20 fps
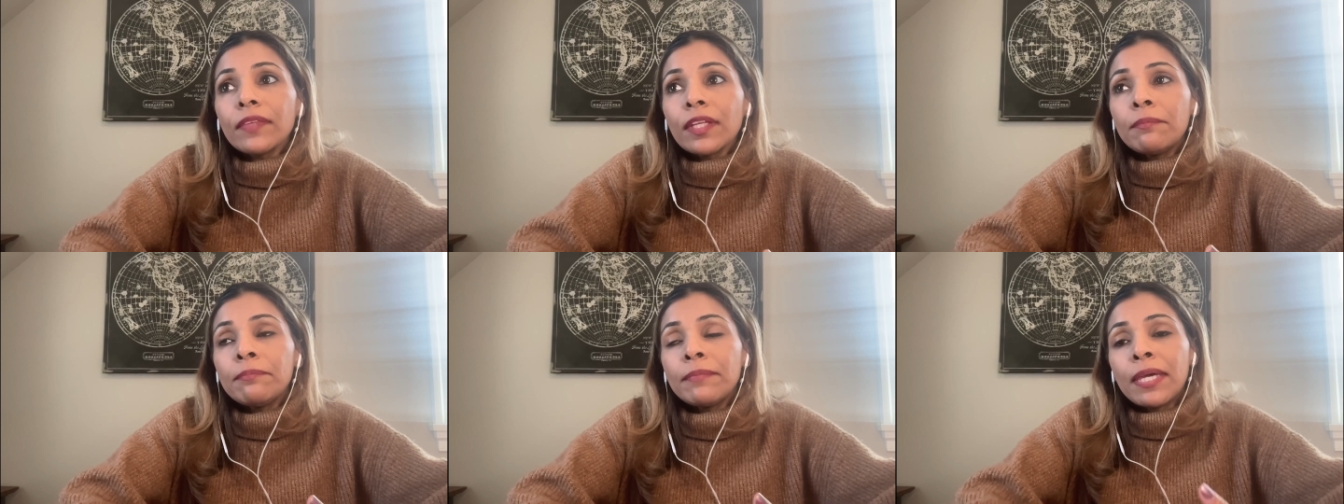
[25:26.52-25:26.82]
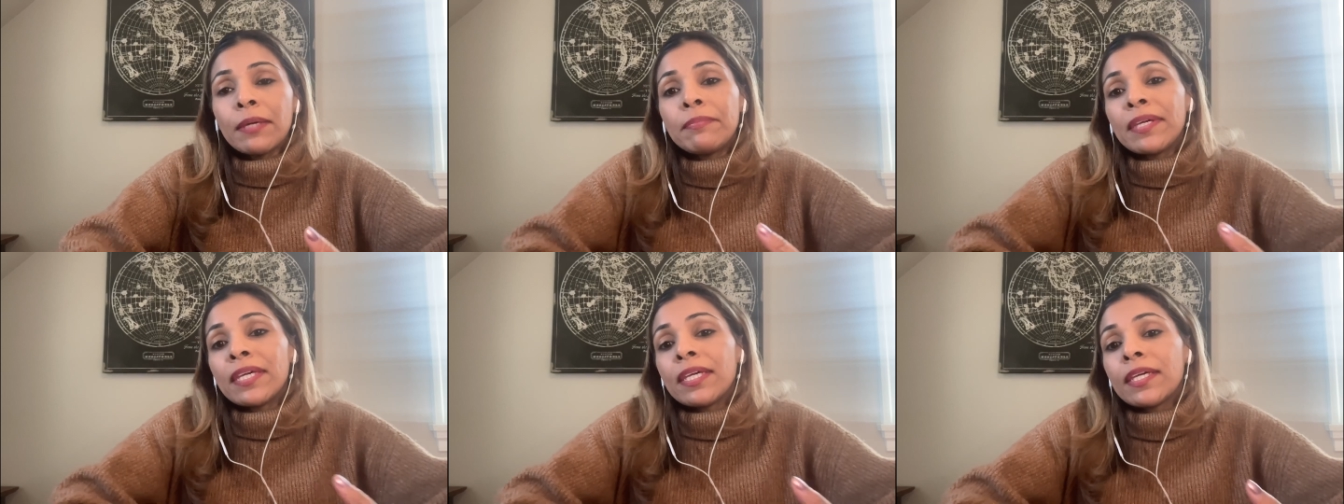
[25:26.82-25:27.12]

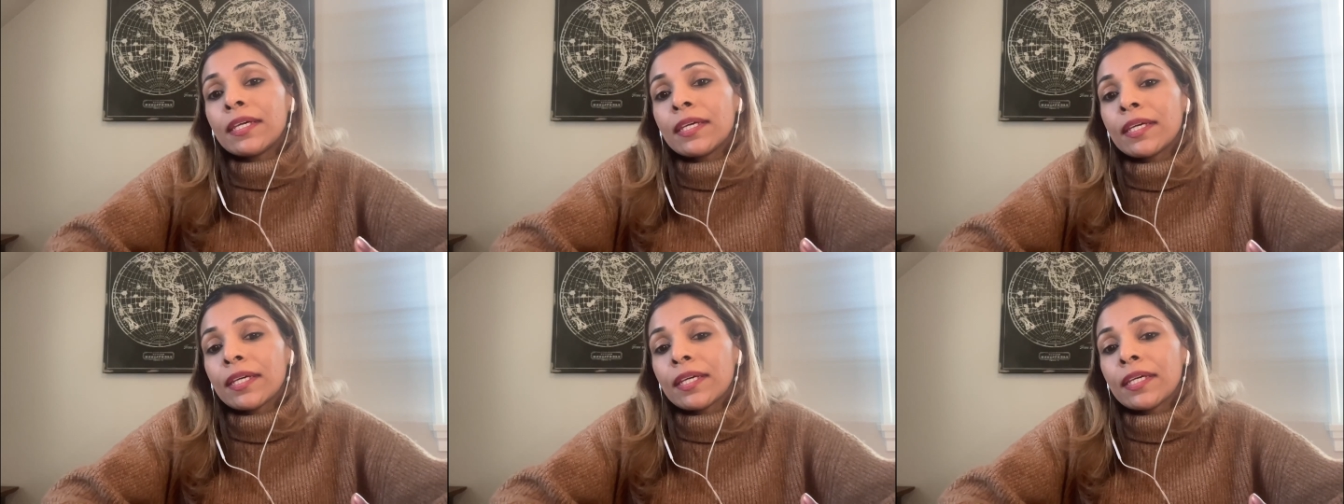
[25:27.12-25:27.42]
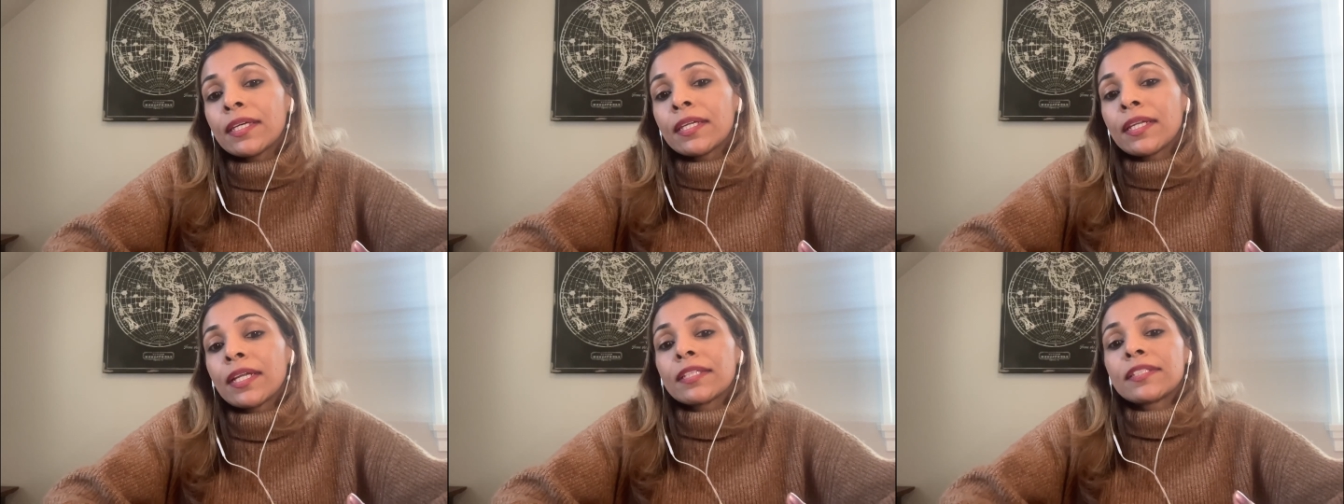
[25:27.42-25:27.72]
Maybe
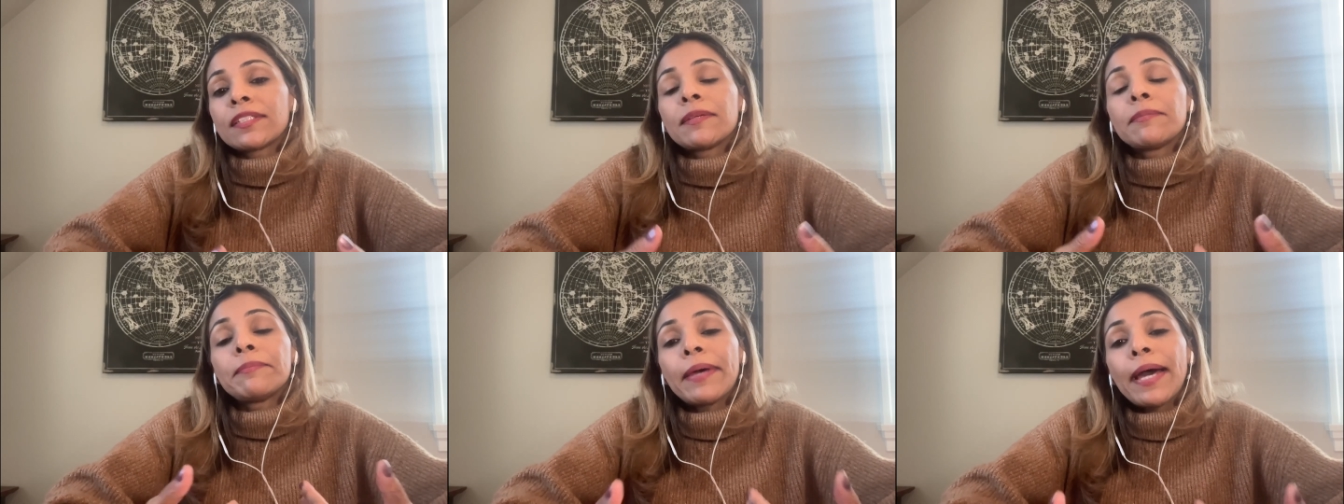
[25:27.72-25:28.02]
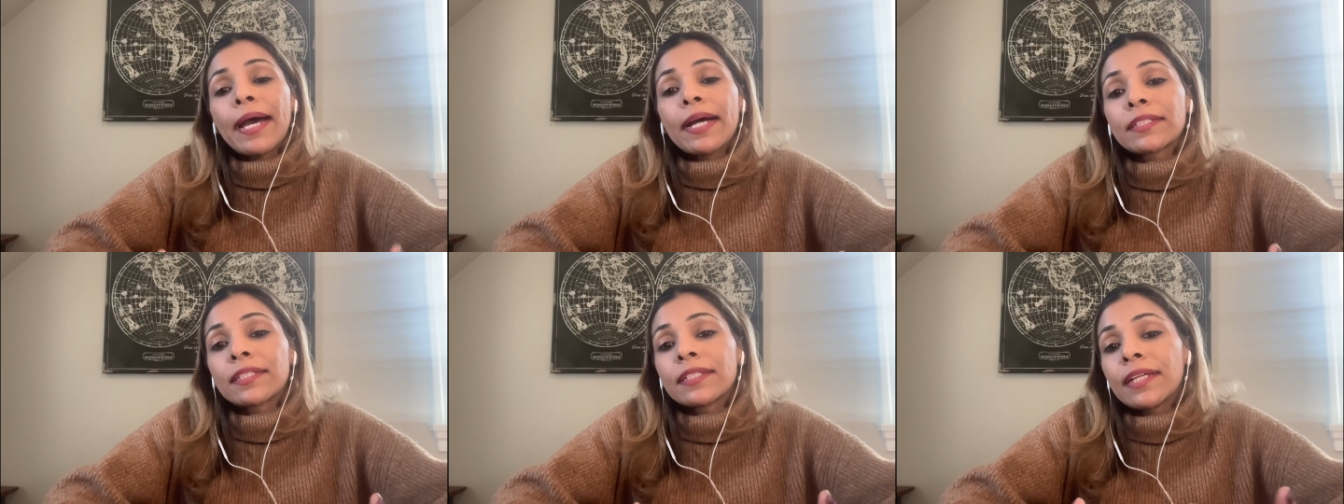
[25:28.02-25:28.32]
it has
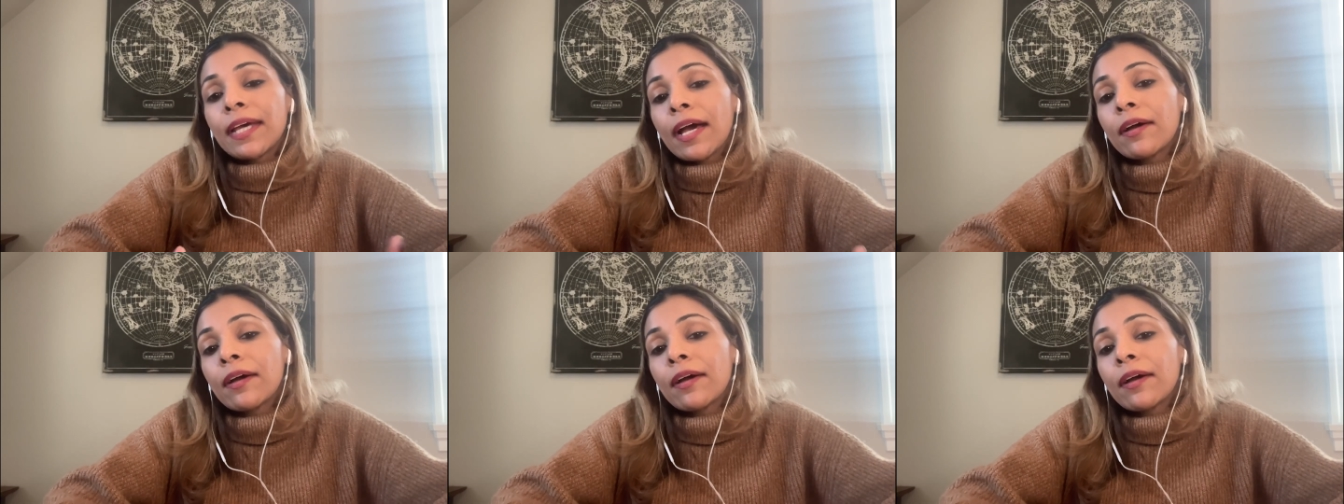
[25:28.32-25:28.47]
impacted